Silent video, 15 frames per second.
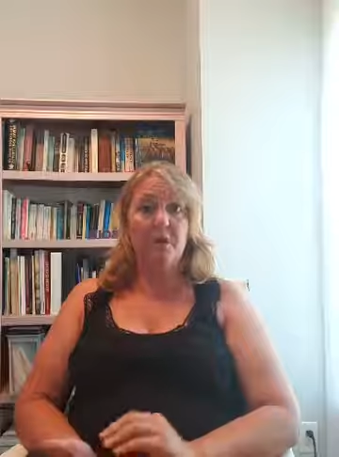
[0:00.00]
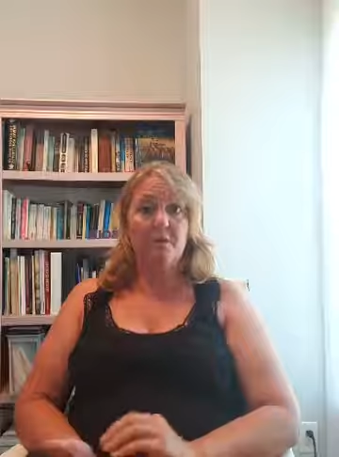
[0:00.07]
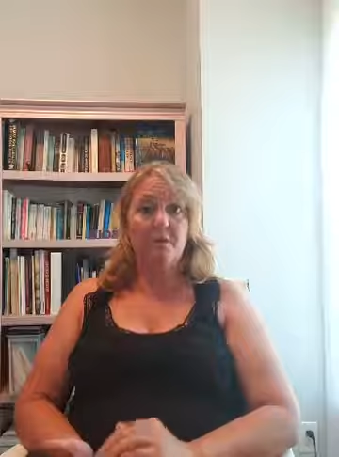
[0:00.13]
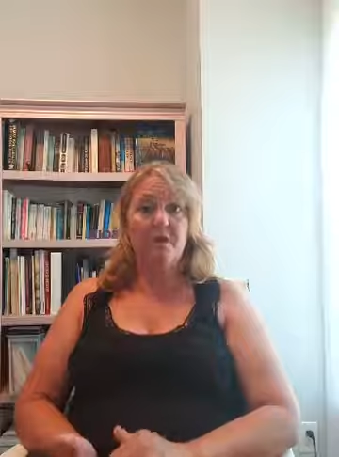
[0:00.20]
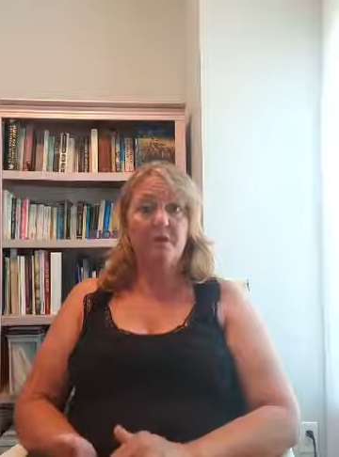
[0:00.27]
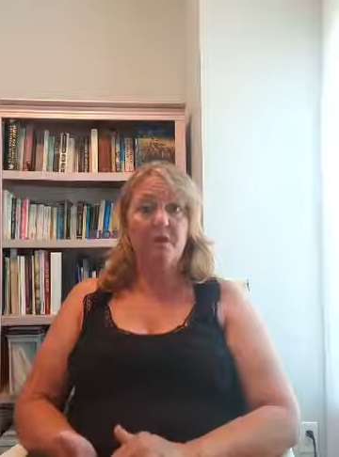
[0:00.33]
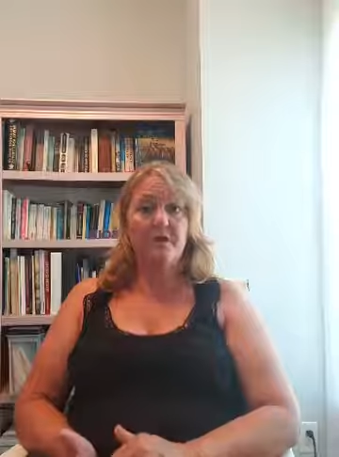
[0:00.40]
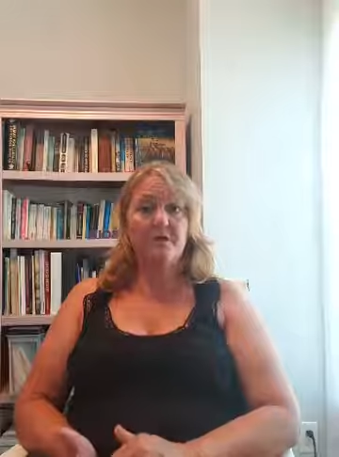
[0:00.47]

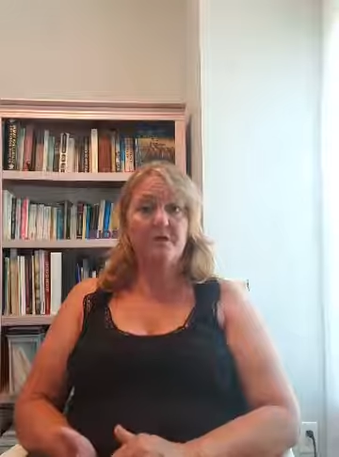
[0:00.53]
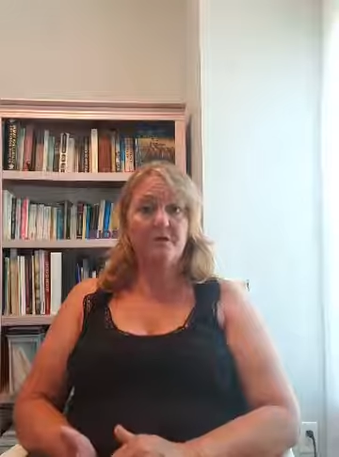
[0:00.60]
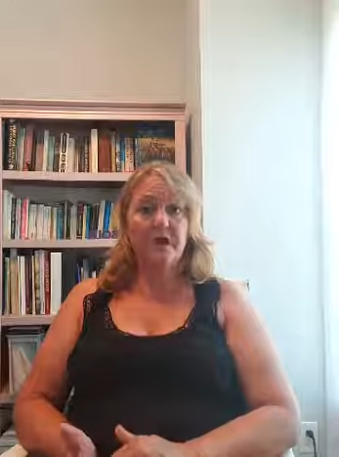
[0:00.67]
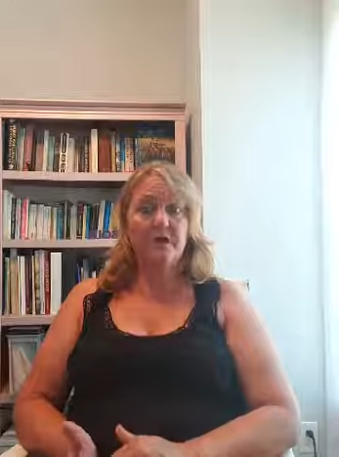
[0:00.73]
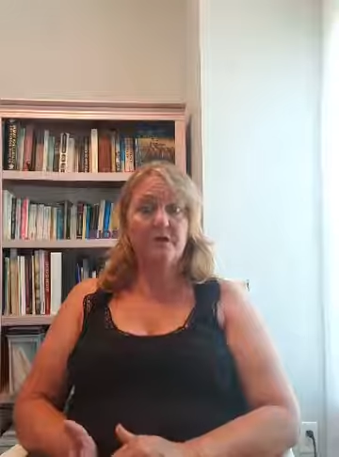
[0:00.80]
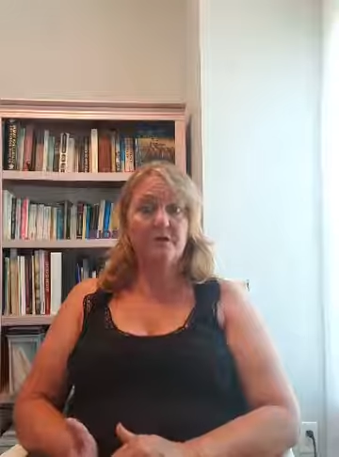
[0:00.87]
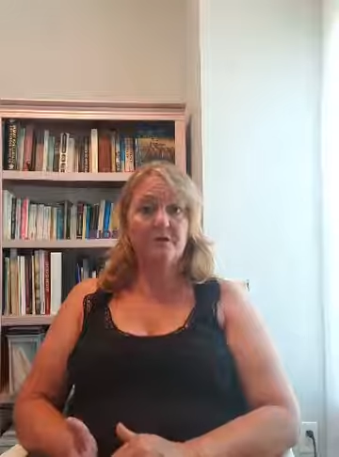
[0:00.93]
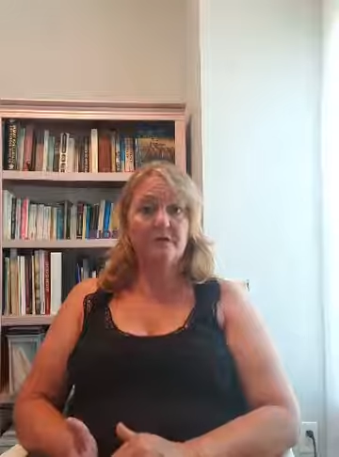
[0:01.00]
but one who
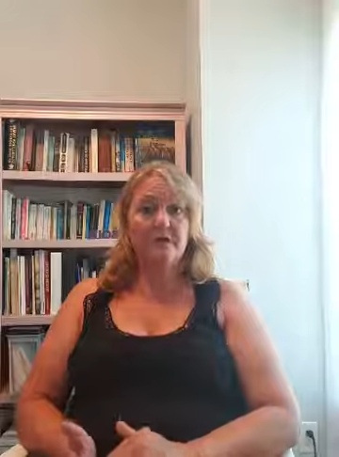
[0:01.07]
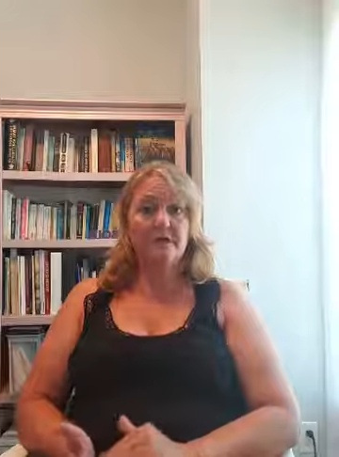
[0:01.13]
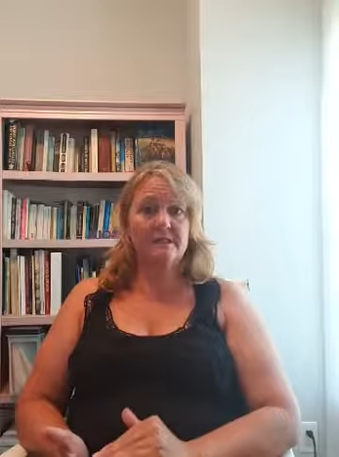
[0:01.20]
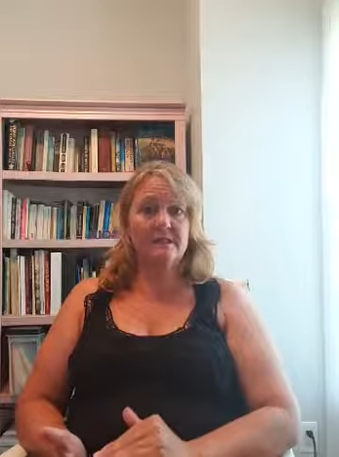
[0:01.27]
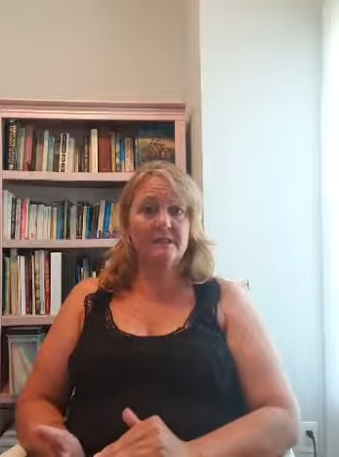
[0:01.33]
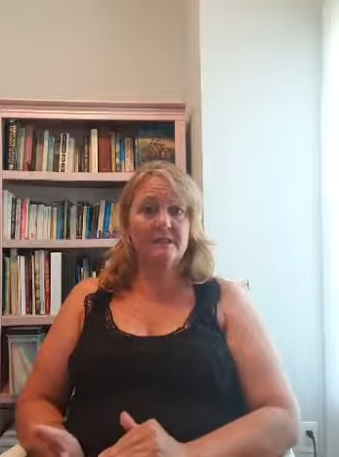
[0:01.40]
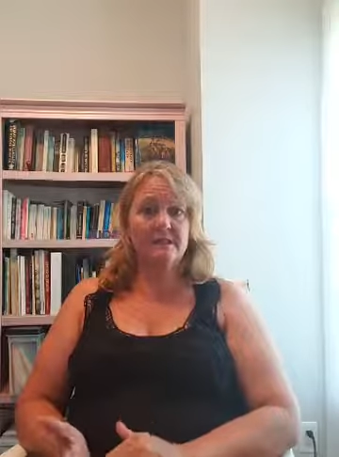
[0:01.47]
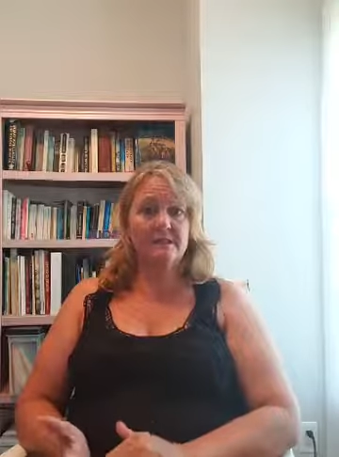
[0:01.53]
also has
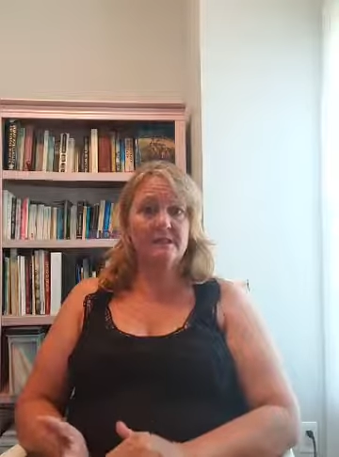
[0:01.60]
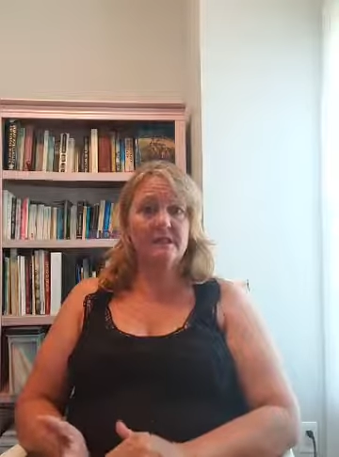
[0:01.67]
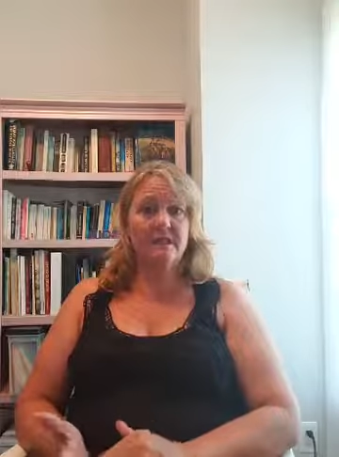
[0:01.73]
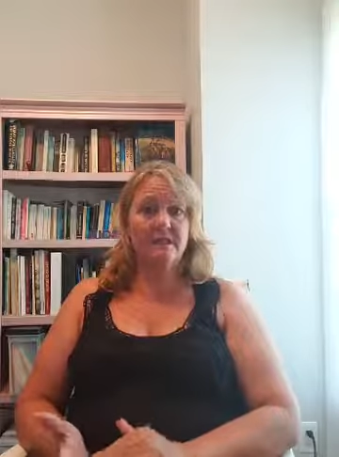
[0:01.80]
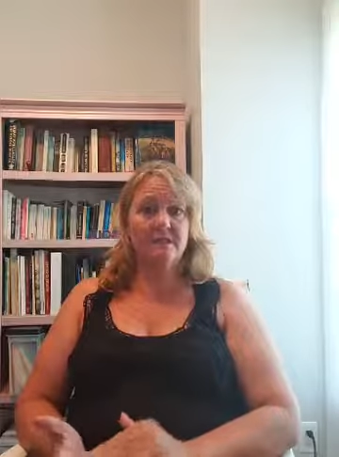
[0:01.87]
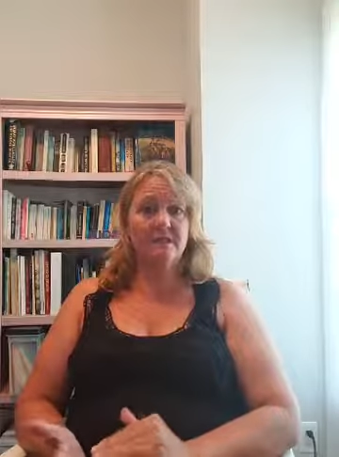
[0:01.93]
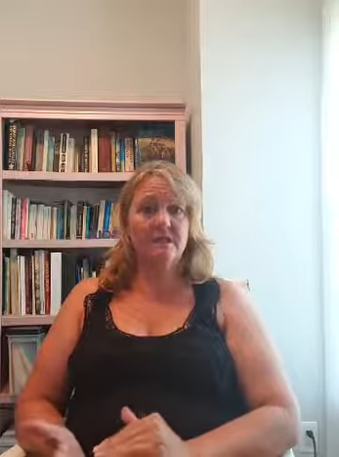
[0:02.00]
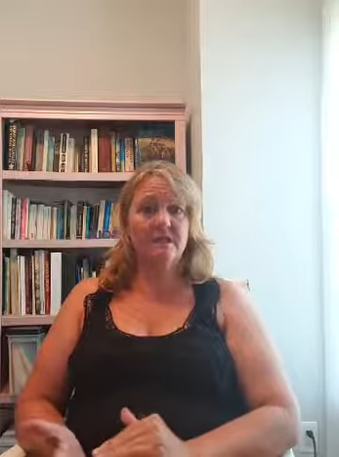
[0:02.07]
the
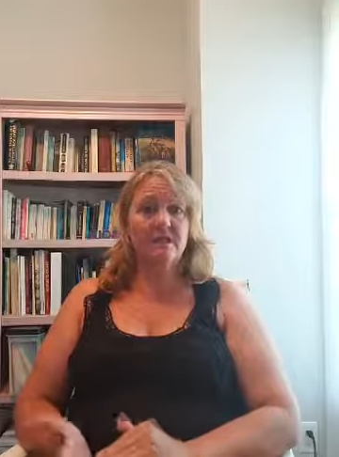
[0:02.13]
designation